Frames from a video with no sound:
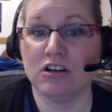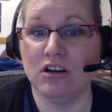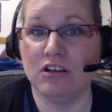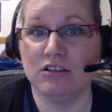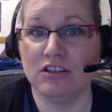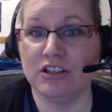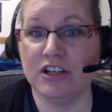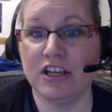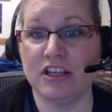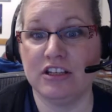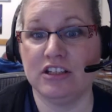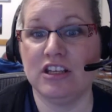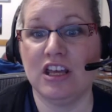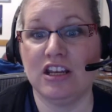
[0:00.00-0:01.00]
color
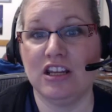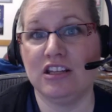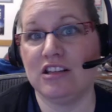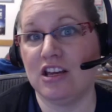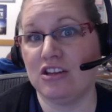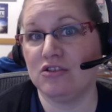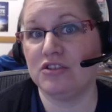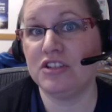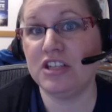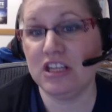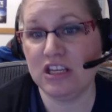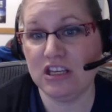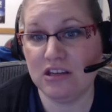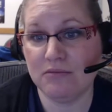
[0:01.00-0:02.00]
indicating that your
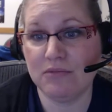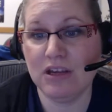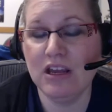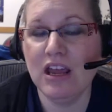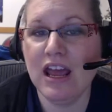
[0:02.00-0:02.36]
team